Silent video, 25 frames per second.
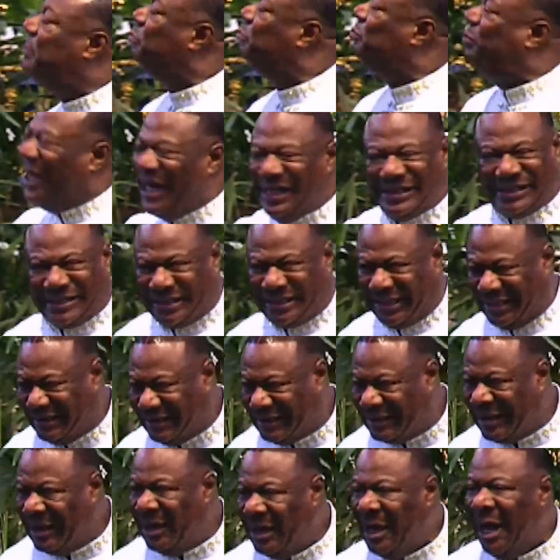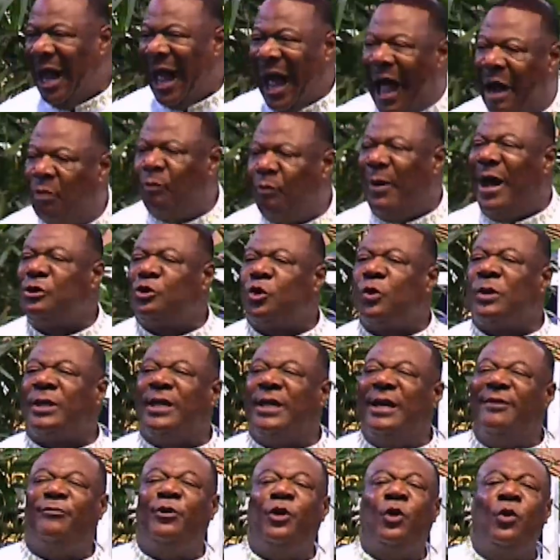blessings I want to
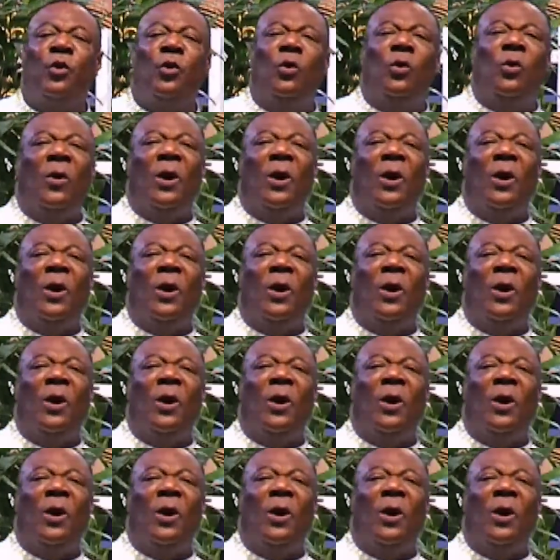give you